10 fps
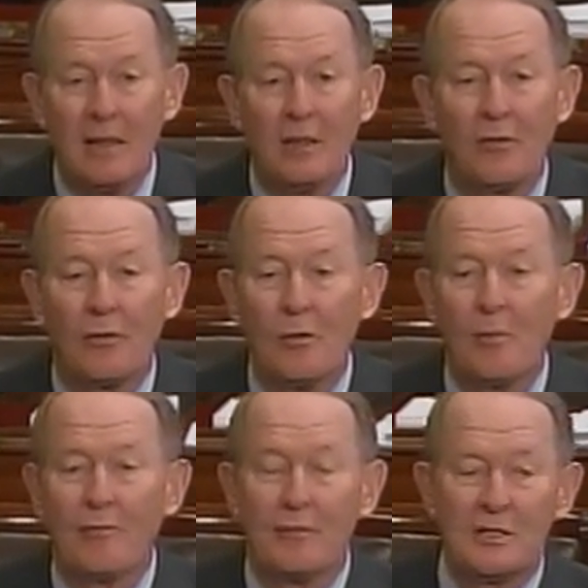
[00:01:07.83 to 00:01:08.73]
it's a
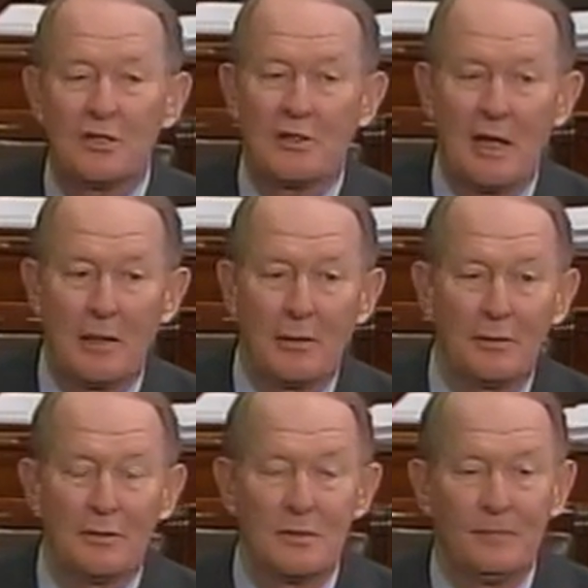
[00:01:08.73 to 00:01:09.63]
group of risk
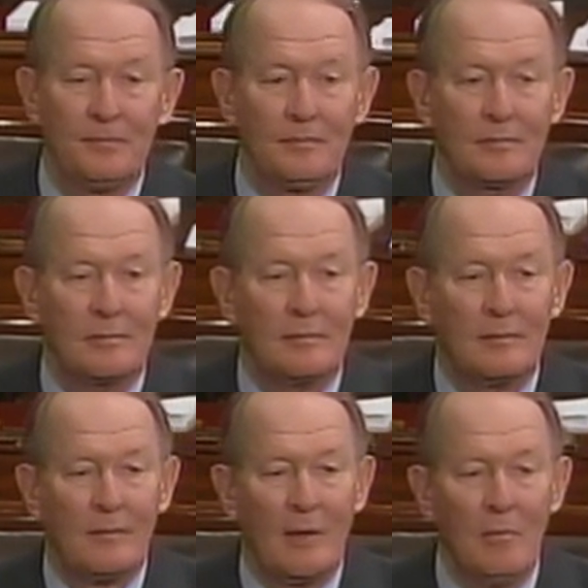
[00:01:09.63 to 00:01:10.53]
takers.
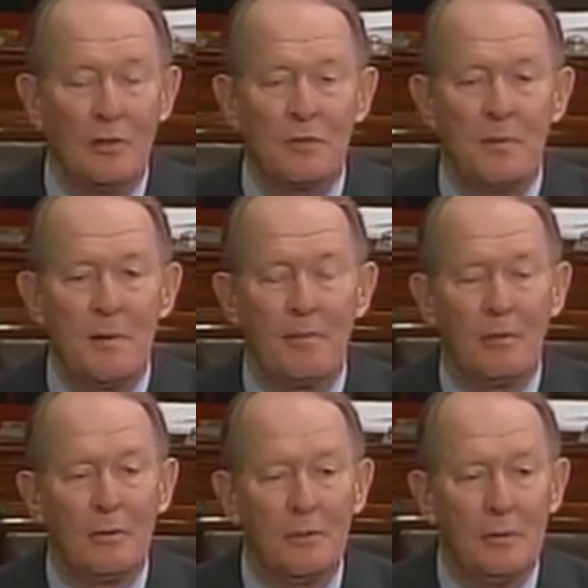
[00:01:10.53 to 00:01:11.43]
Most
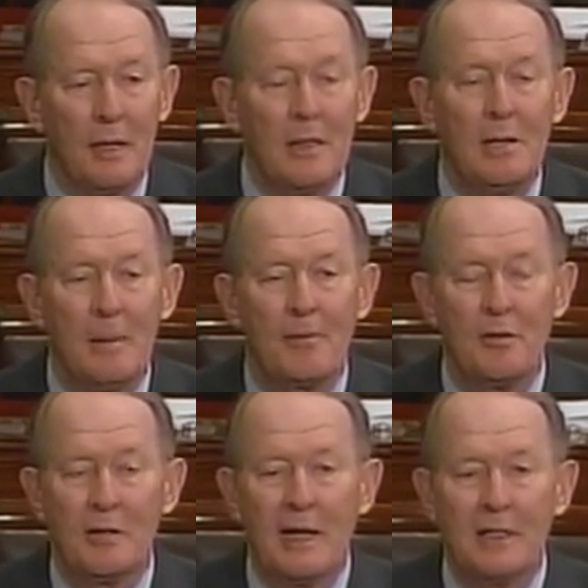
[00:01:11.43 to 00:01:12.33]
people who end up in
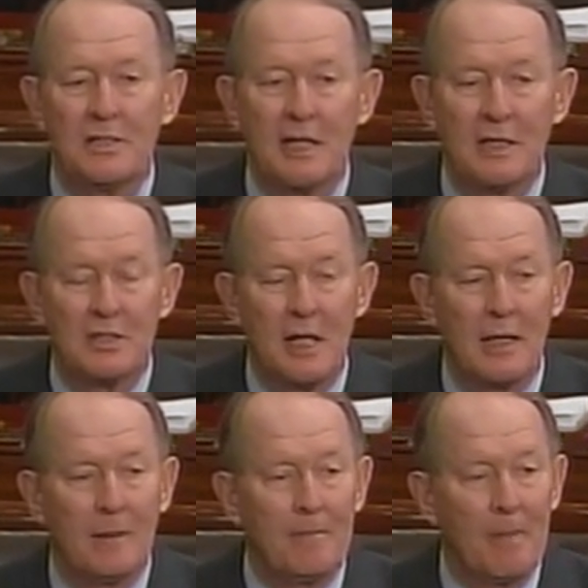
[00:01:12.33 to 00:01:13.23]
the United States Senate